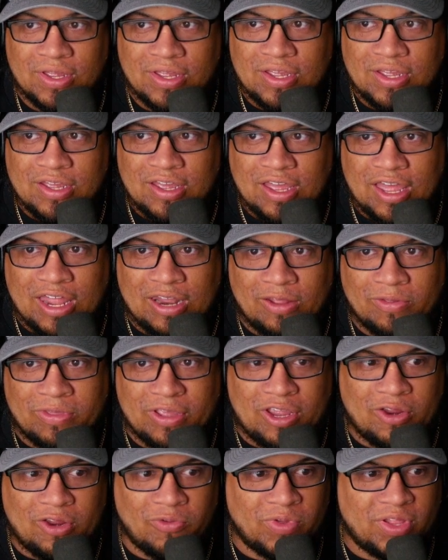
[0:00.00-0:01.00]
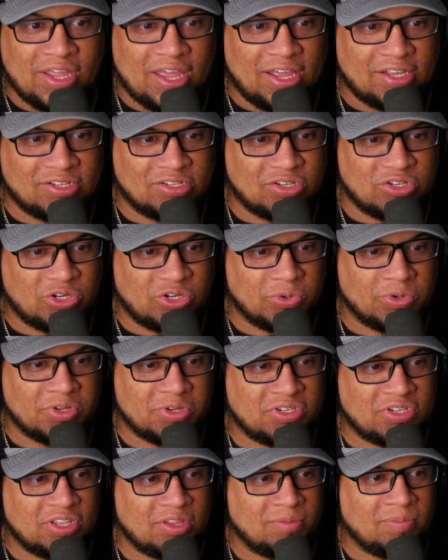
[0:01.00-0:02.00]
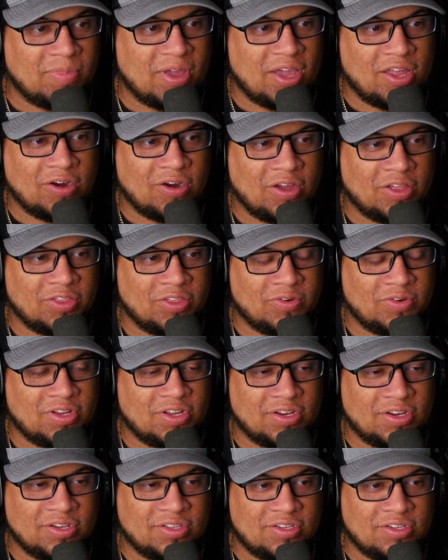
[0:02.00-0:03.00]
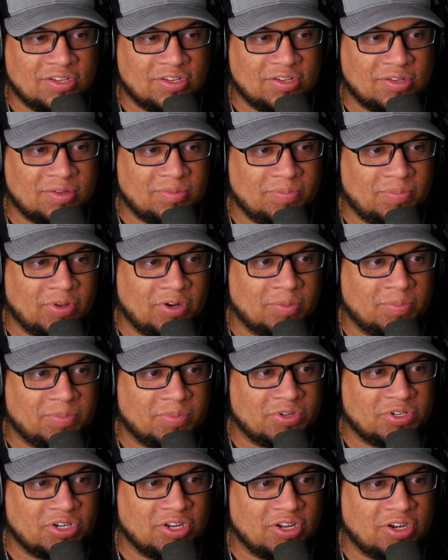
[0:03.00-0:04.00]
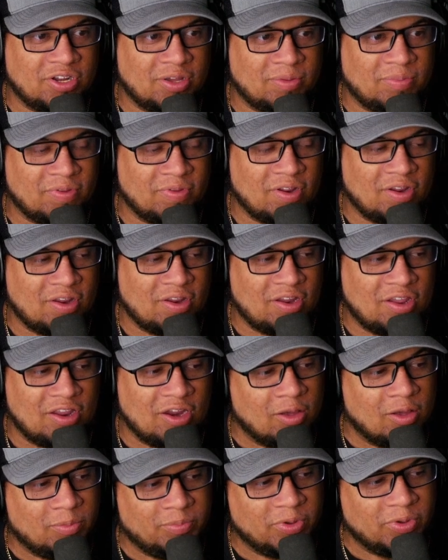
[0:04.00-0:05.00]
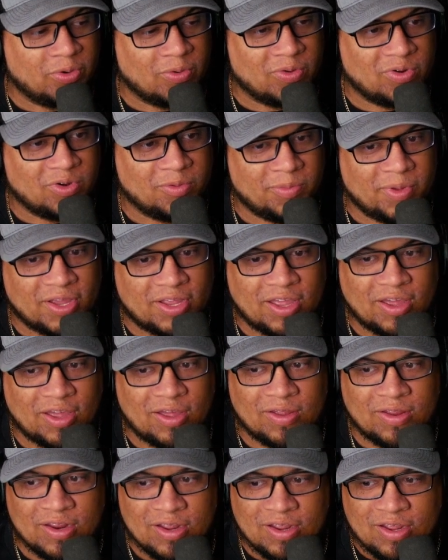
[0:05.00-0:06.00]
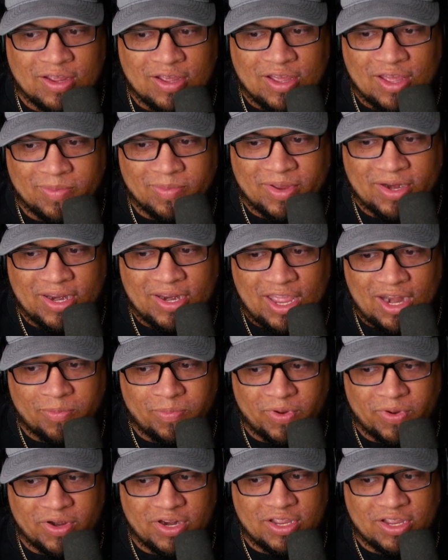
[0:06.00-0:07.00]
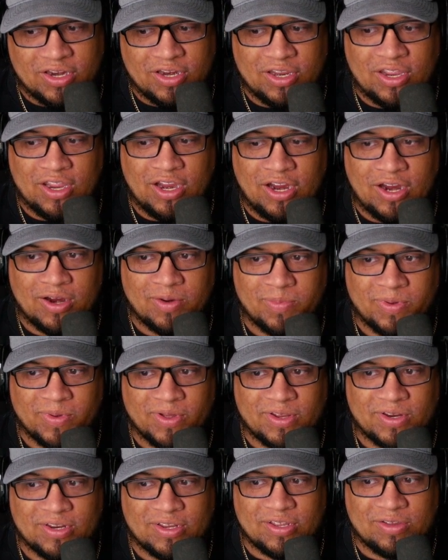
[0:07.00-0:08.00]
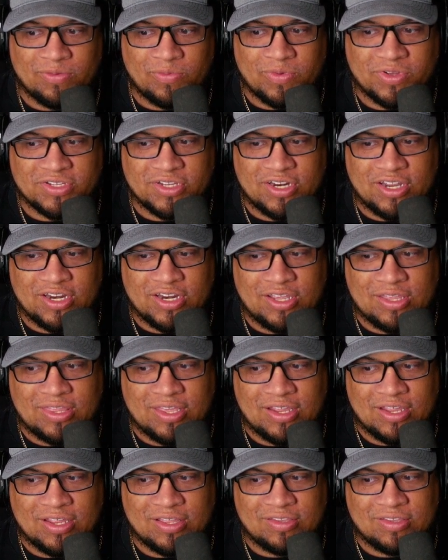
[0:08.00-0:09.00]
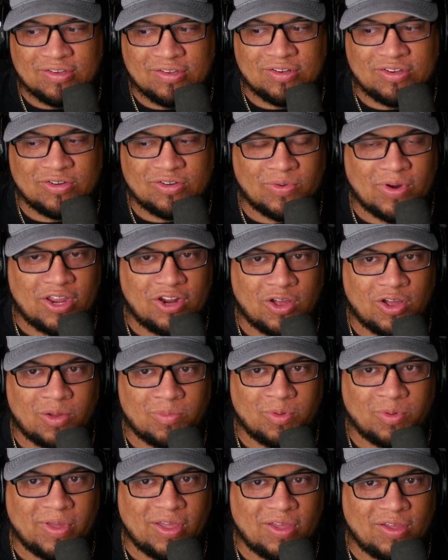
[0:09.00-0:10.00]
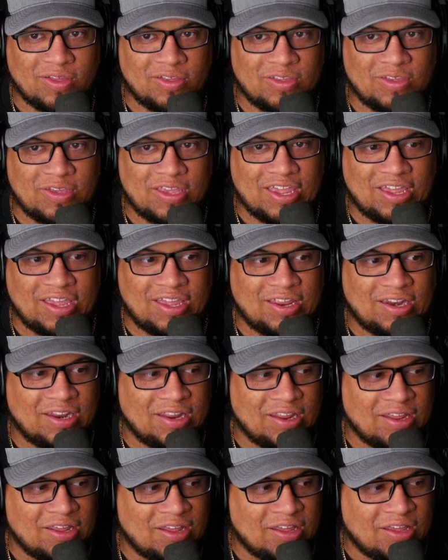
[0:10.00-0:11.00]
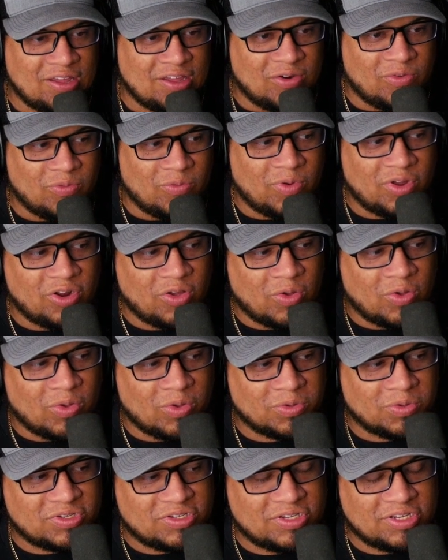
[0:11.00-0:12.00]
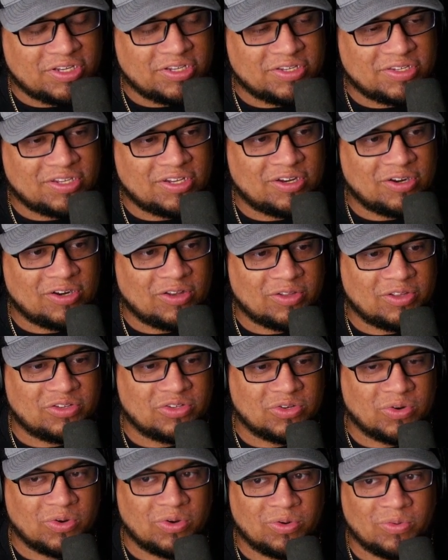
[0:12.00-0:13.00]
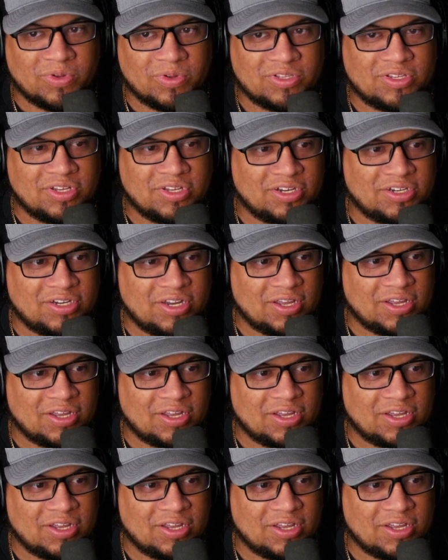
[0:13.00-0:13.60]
I don't think he really has a choice in the matter other than to put up or shut up and help your quarterback out. I mean, he had a pretty good year, but it wasn't anything to write home about. You can't run a whole season and only score one touchdown.